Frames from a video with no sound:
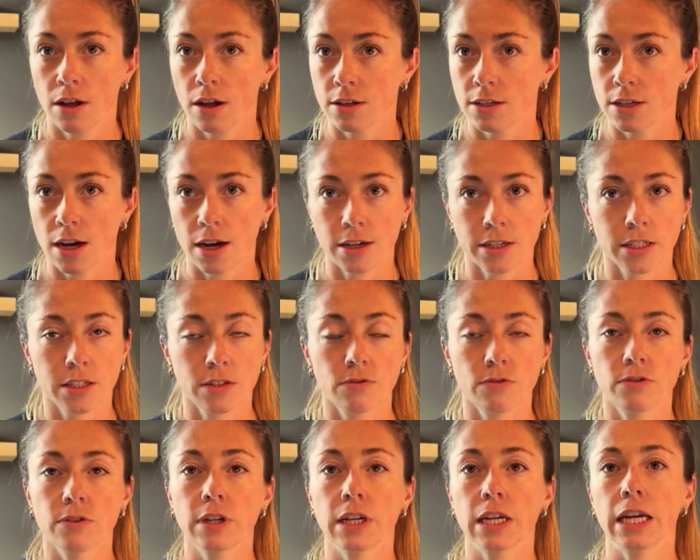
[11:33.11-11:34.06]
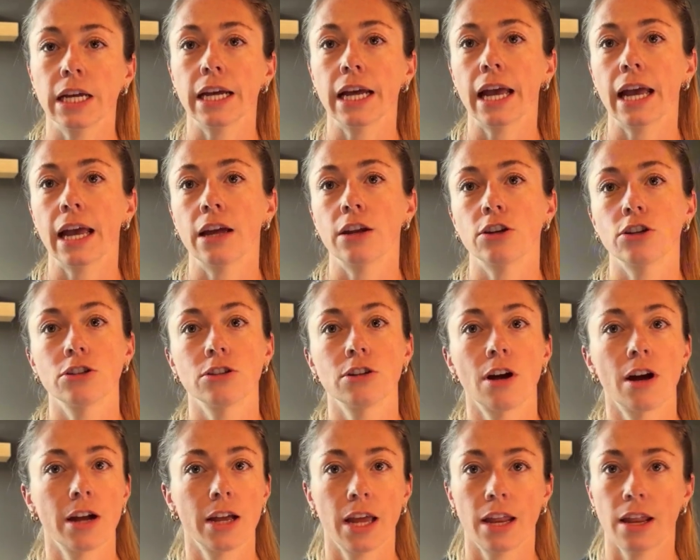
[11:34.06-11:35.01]
toxin free and you're
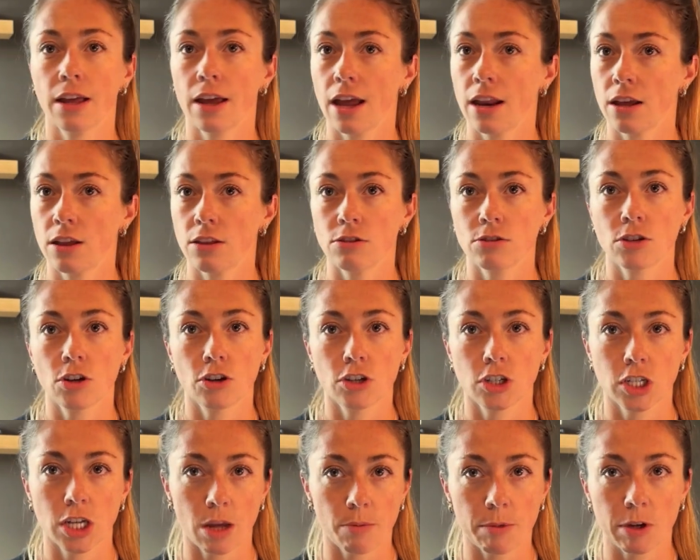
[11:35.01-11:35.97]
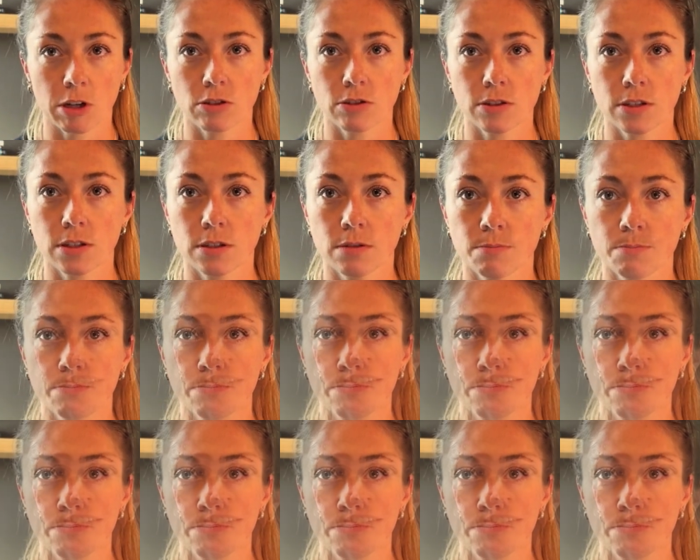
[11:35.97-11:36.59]
not getting any of those harsh chemicals.